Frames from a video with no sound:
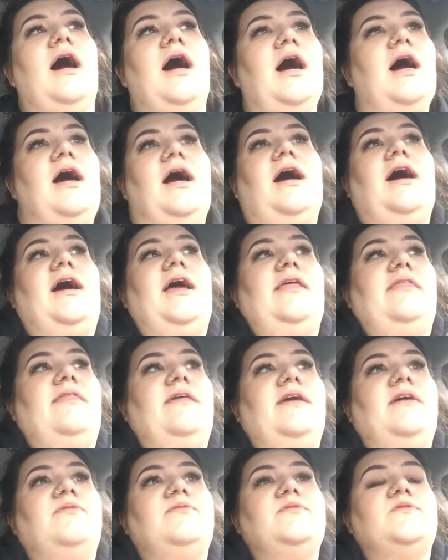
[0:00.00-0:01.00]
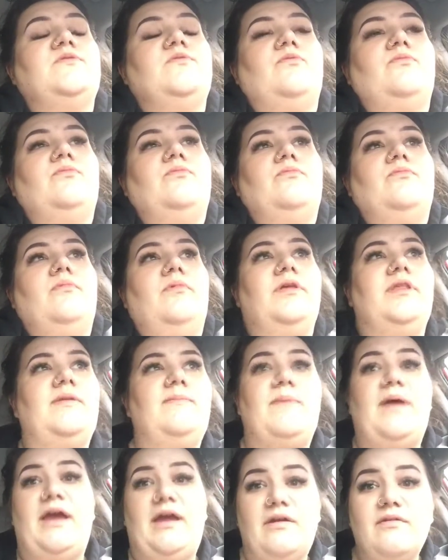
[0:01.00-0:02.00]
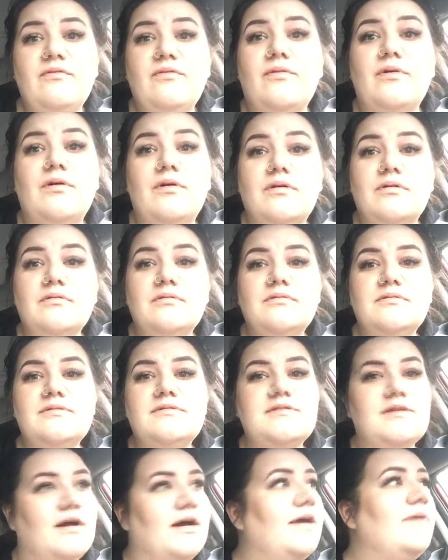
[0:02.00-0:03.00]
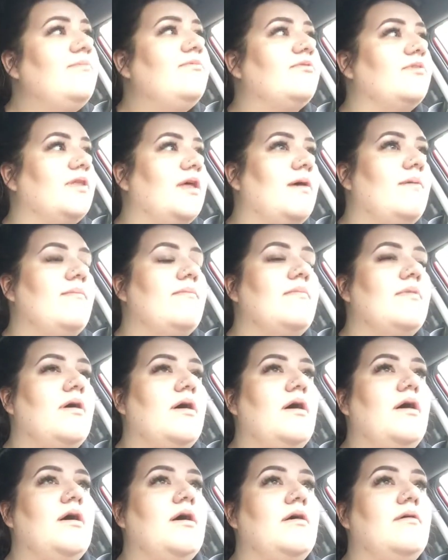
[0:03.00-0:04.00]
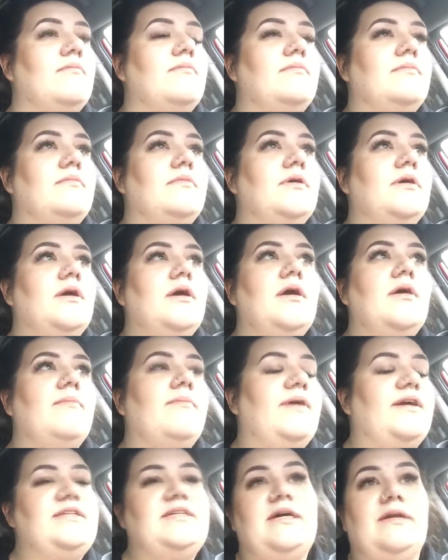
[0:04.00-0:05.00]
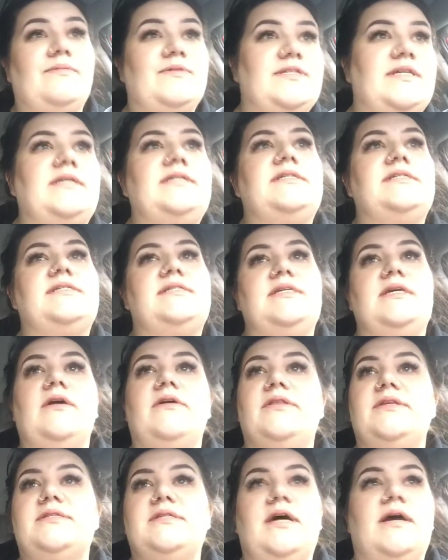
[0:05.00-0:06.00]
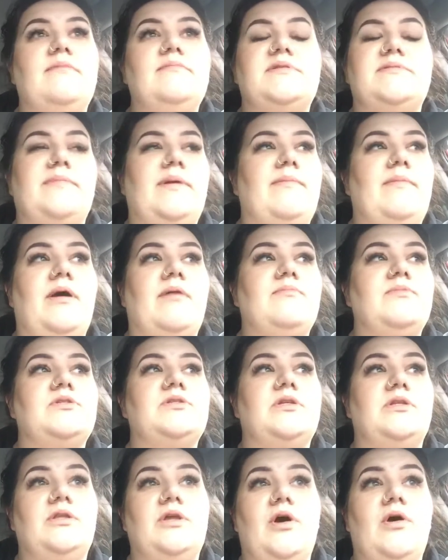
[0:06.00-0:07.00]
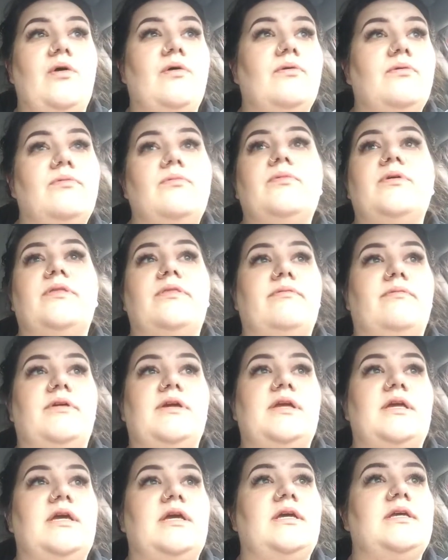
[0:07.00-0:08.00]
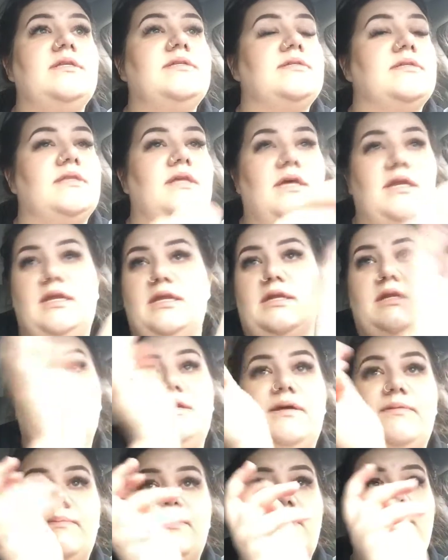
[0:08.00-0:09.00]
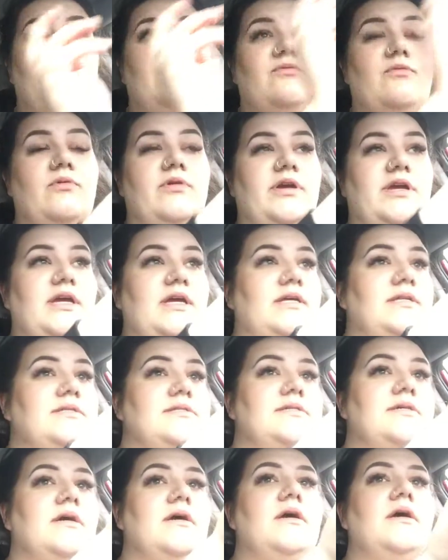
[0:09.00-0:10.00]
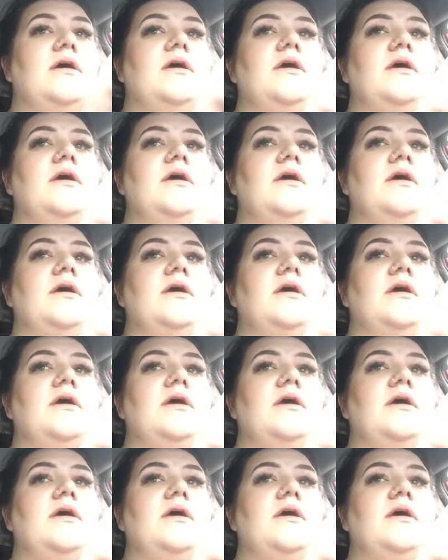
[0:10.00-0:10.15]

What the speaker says: I think it was a really painful time for them. My dad was out to sea all the time, so my mom was alone with 3 kids, and then ended up being 4 kids,